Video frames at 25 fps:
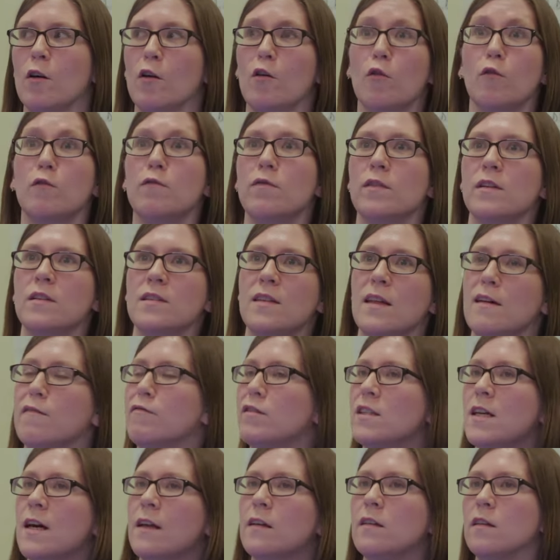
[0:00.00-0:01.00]
a conference
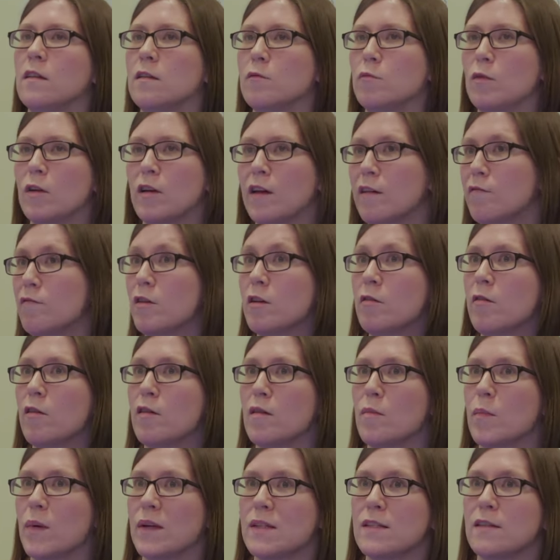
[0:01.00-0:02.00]
they've attended will give you
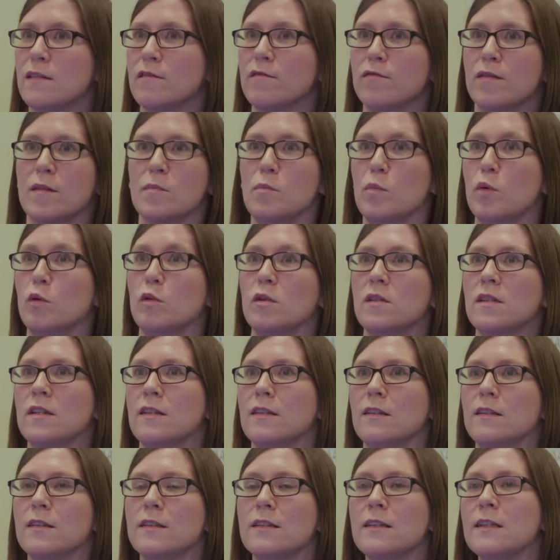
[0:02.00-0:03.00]
another bit of
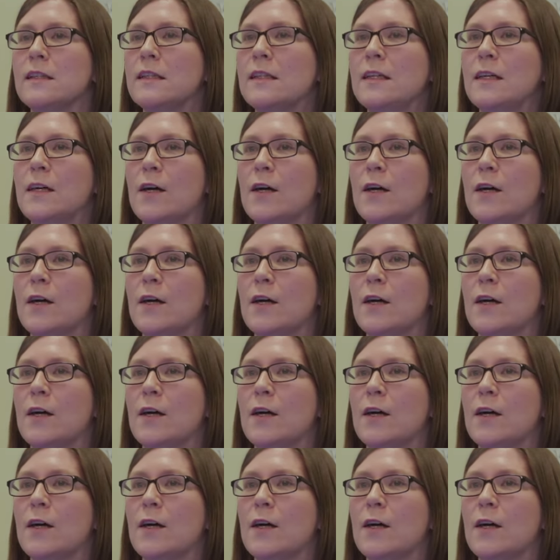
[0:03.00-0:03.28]
important